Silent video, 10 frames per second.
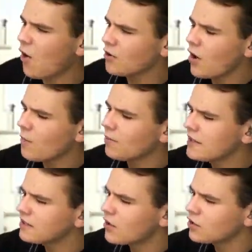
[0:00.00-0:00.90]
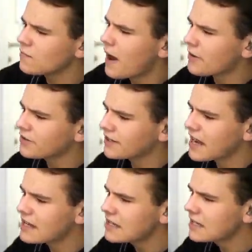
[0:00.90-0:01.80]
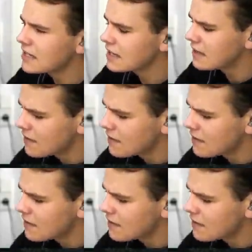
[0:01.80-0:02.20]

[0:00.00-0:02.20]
Oh, no. Please don't do a bounce again.